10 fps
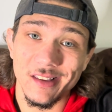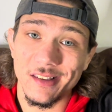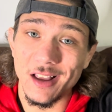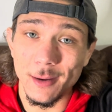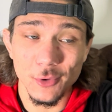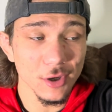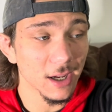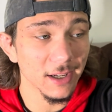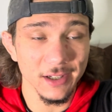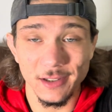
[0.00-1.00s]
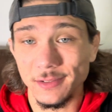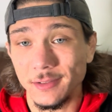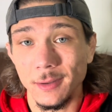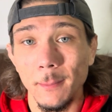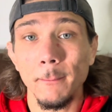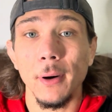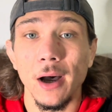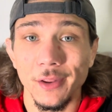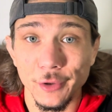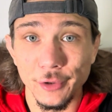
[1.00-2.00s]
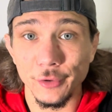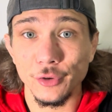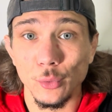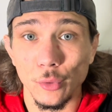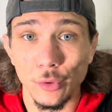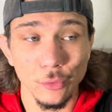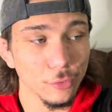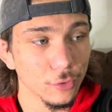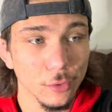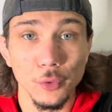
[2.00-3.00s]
and stopped trying to bother the squirrels